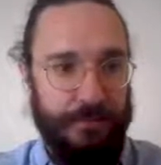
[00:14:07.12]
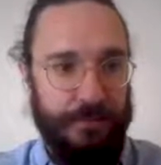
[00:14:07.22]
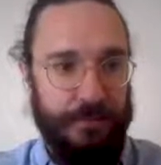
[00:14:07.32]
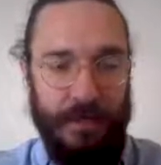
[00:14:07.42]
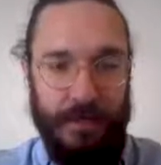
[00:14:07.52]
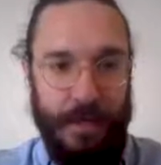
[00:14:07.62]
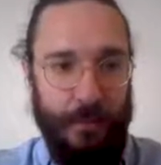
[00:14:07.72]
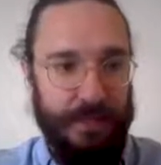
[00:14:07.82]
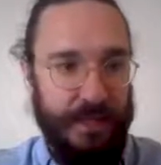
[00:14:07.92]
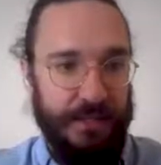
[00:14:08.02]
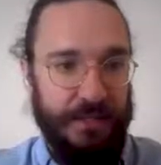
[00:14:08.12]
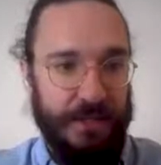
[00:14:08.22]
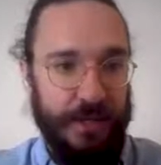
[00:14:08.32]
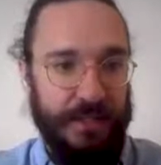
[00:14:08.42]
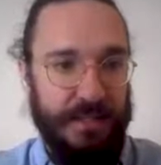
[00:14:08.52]
figured out what the
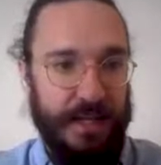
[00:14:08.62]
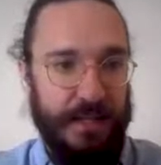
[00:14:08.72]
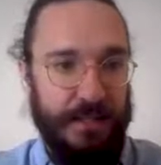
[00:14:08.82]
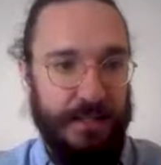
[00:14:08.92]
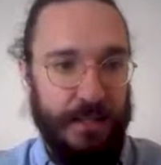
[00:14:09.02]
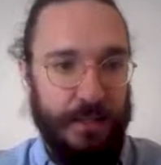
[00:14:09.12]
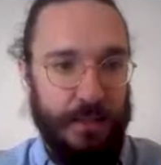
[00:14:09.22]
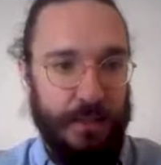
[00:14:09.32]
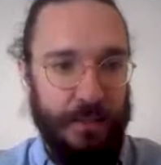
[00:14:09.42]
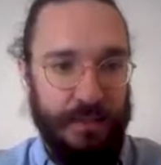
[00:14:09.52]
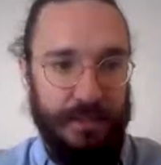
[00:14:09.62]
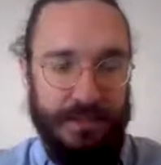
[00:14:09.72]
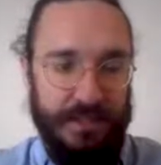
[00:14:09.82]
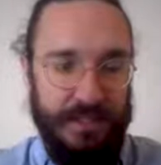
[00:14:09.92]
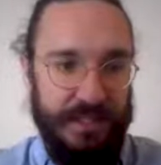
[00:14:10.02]
XDR contained. We
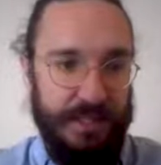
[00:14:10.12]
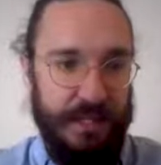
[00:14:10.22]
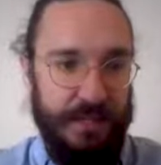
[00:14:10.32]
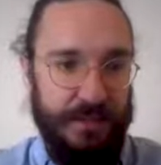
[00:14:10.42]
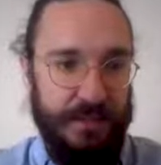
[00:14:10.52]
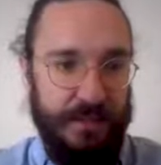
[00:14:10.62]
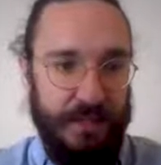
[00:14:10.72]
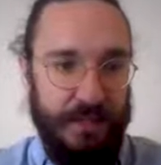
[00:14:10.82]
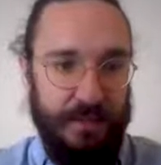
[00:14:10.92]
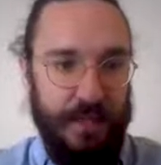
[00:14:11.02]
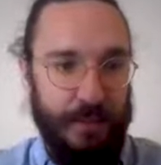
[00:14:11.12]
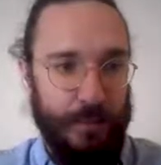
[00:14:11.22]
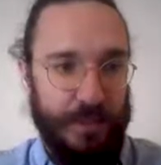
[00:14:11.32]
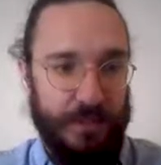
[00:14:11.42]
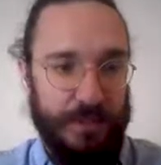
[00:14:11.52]
looked at the details. Then
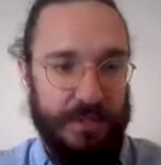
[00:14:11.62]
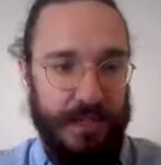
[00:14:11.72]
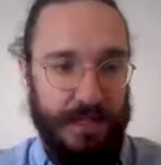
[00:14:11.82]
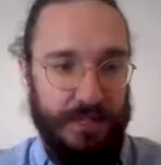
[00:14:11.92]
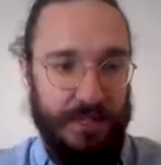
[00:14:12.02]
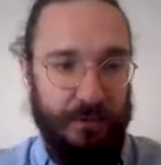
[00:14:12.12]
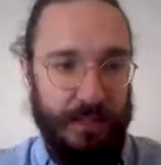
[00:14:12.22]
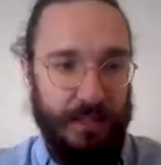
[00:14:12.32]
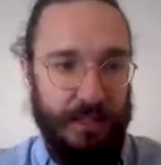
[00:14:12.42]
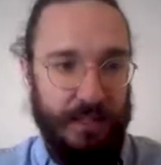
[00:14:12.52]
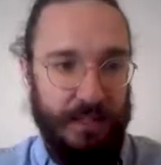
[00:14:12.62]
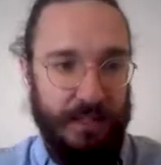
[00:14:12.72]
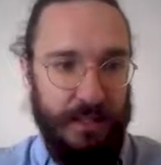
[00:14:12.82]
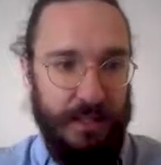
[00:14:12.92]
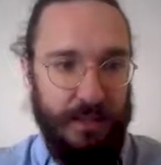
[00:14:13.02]
we used a secret key,
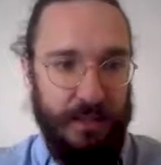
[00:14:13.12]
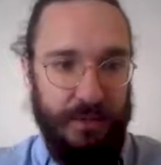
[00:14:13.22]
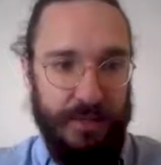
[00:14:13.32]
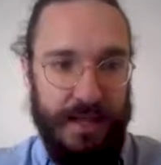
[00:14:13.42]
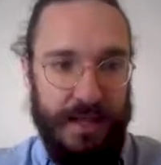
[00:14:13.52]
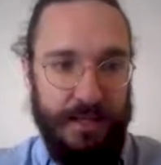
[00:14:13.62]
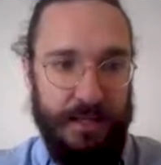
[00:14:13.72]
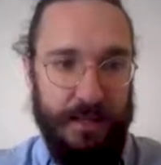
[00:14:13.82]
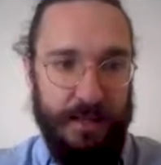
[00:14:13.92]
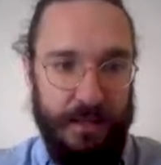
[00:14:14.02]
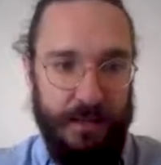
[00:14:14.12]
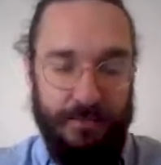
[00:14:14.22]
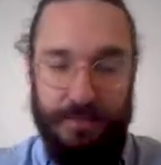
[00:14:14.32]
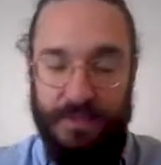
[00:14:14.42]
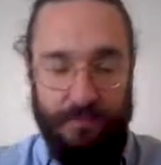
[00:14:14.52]
loaded that,
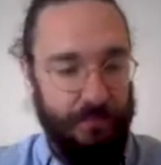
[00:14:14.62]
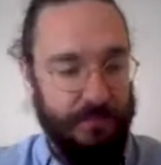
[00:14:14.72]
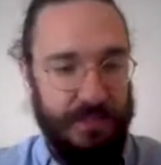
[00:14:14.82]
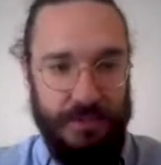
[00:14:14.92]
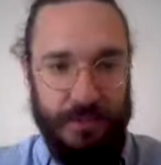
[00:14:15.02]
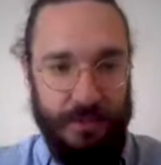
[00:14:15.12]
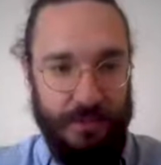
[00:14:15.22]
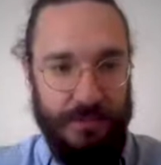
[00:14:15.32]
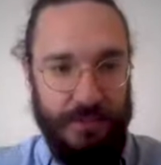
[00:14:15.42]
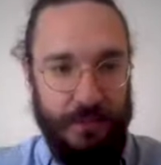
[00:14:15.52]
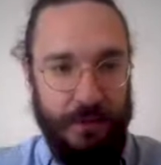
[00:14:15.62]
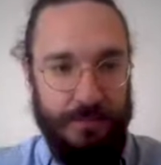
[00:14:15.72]
using a